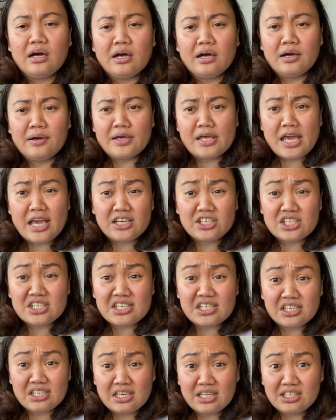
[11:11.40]

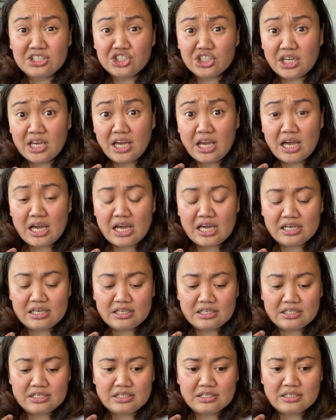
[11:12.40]
agency that she
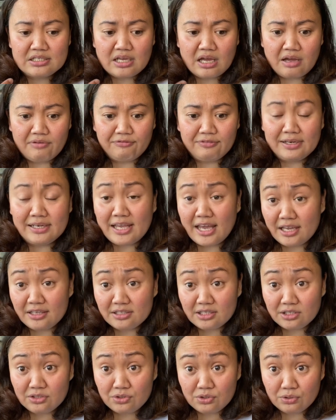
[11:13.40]
is
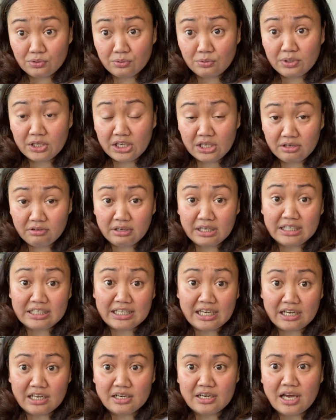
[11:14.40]
affiliated to here in
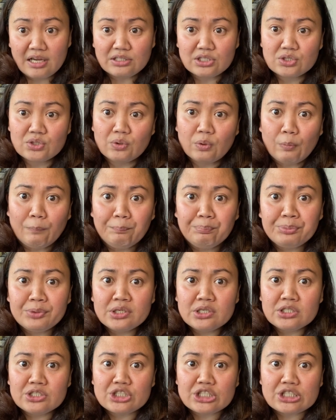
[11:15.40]
Canada. So
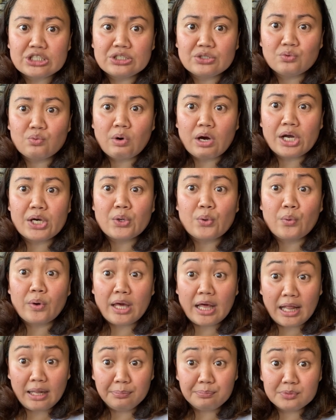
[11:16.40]
she's the one who
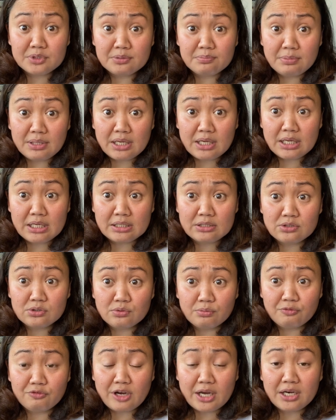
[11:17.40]
helps me to
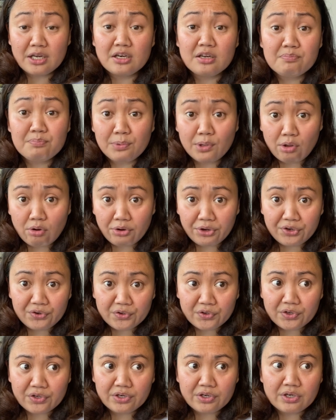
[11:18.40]
find an
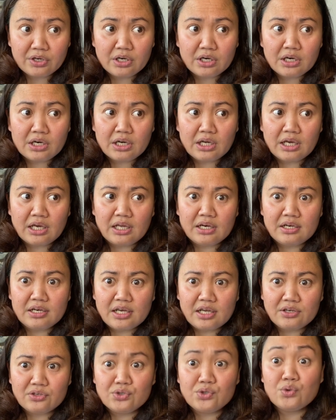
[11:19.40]
employer and
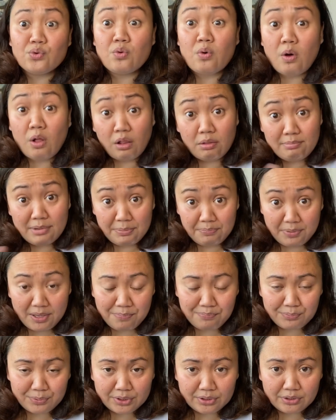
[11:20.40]
then do all my
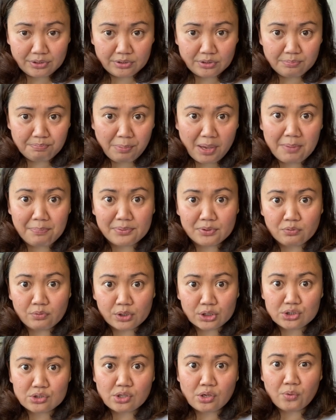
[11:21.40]

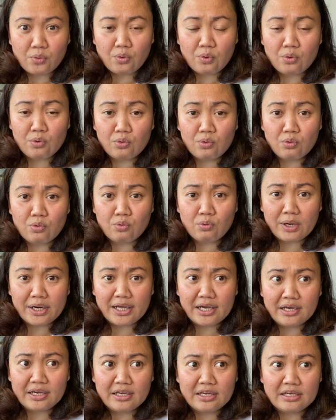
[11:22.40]
paperwork. So what
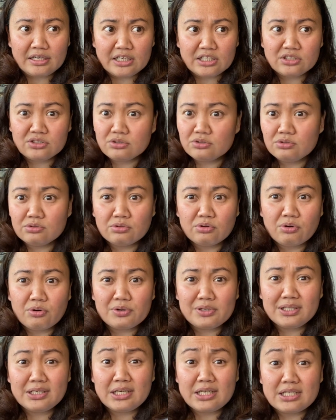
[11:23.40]
I need to do
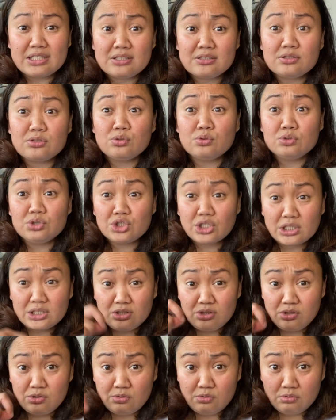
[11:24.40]
only is to
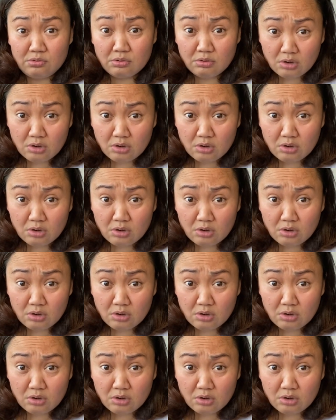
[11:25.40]
just to